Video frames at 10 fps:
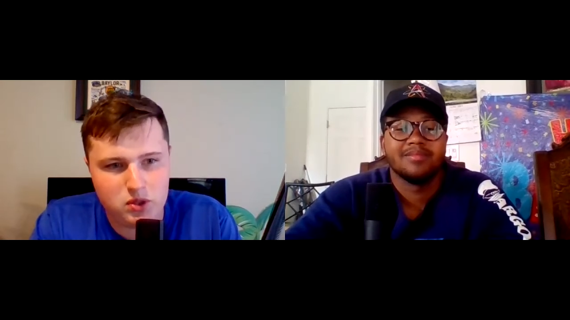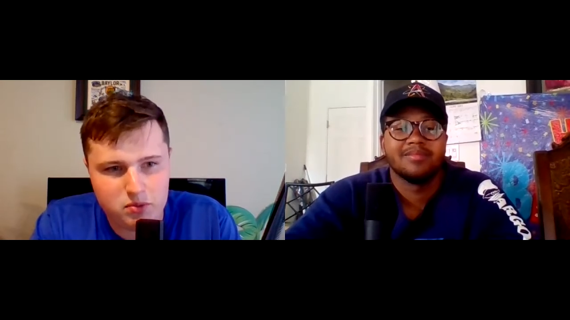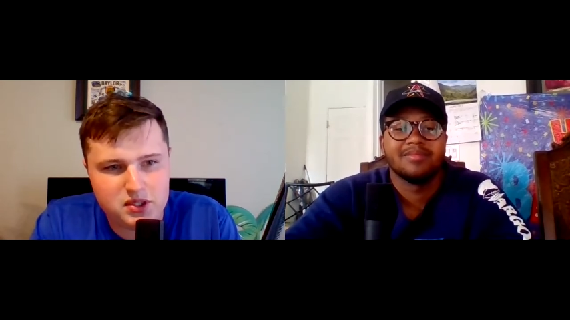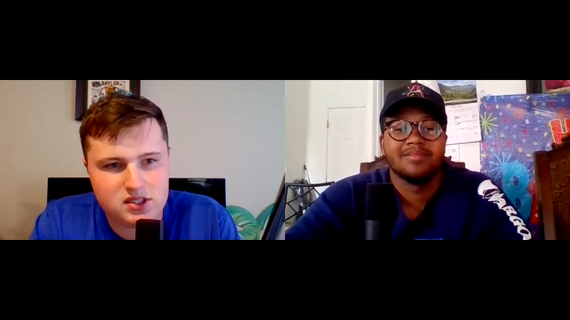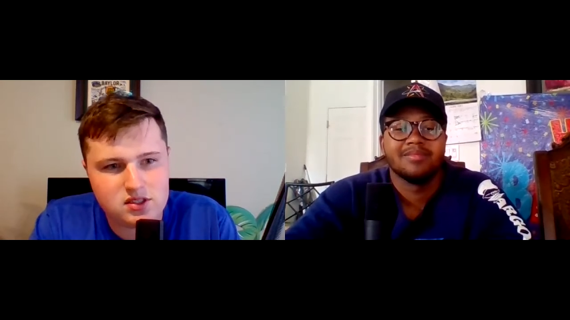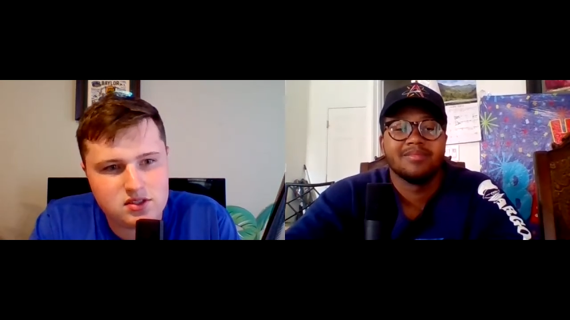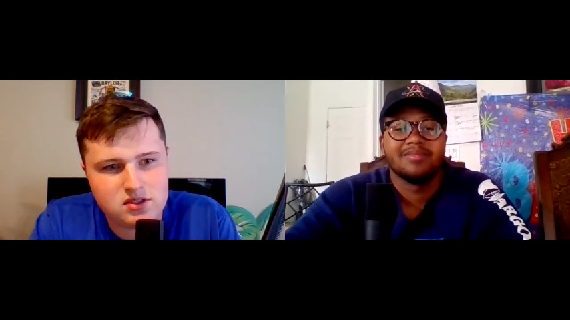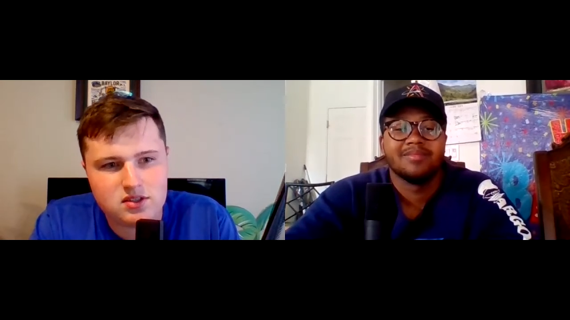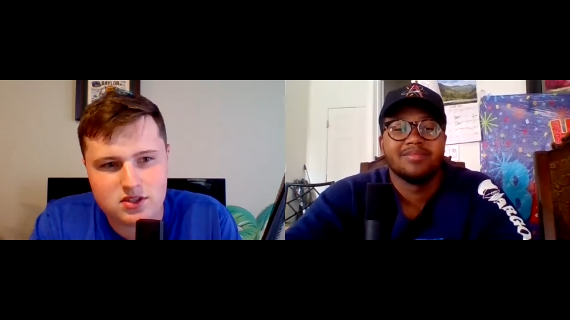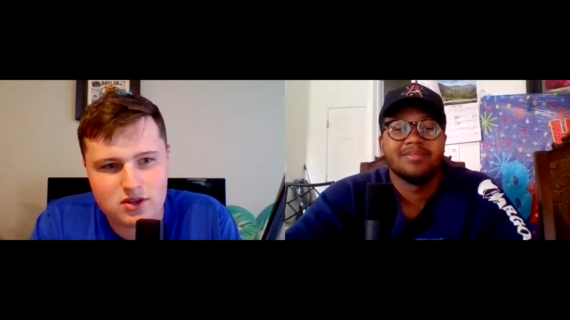Speaker 1: in one
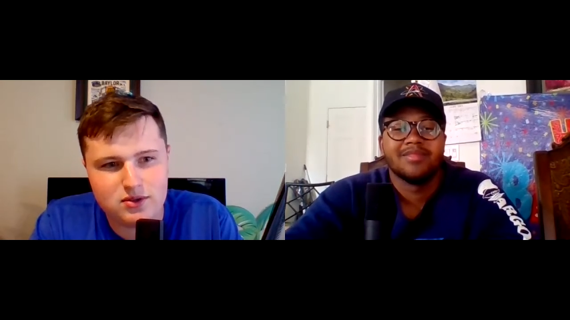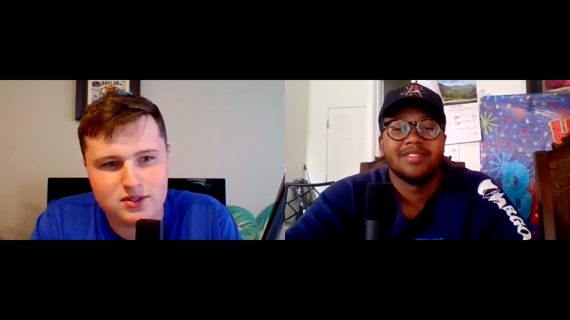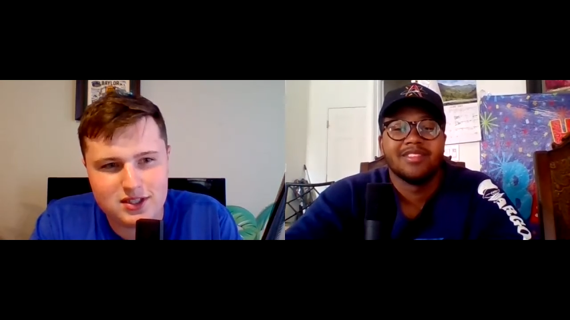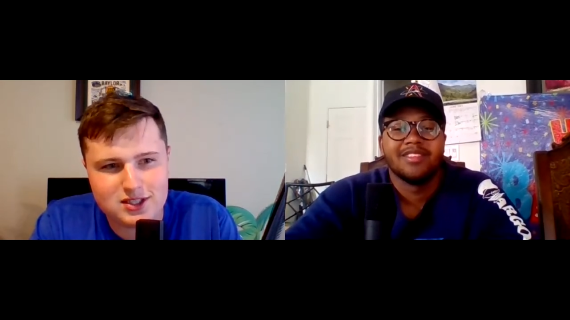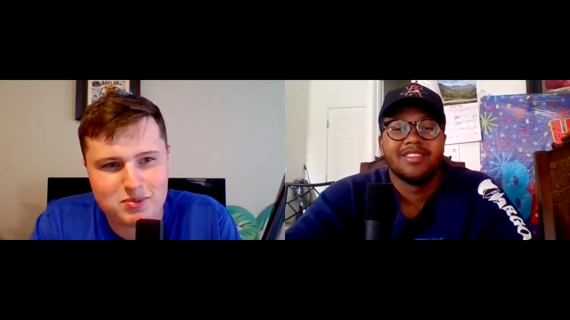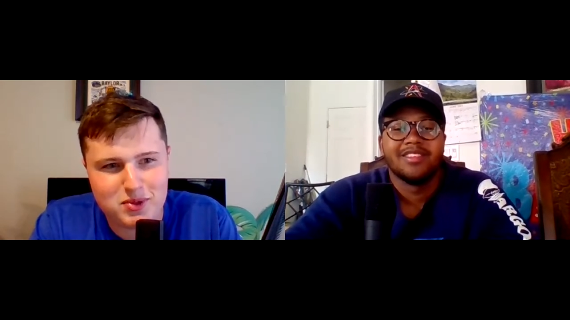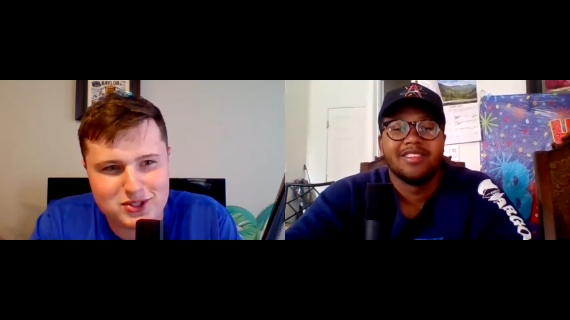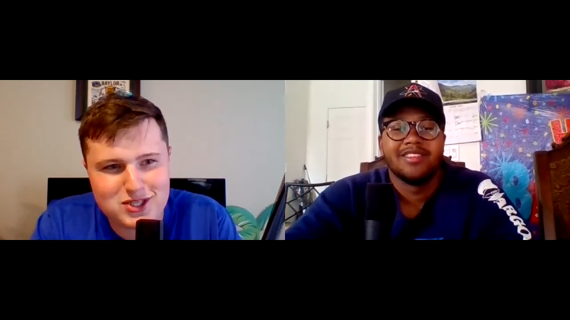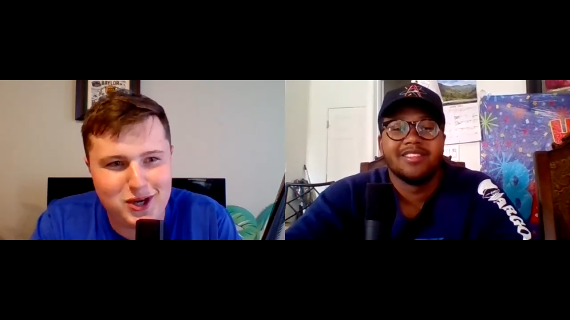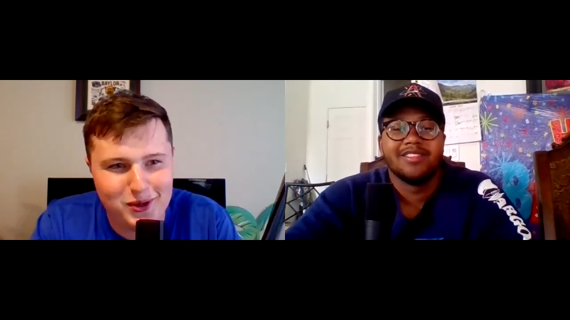place as going
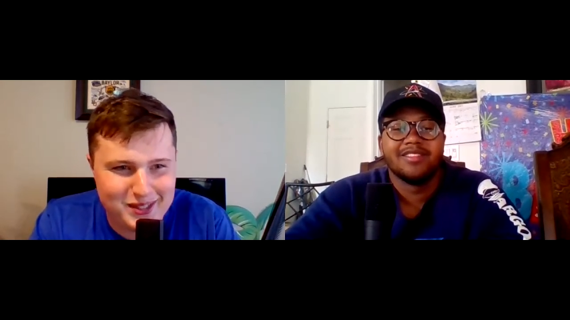as opposed to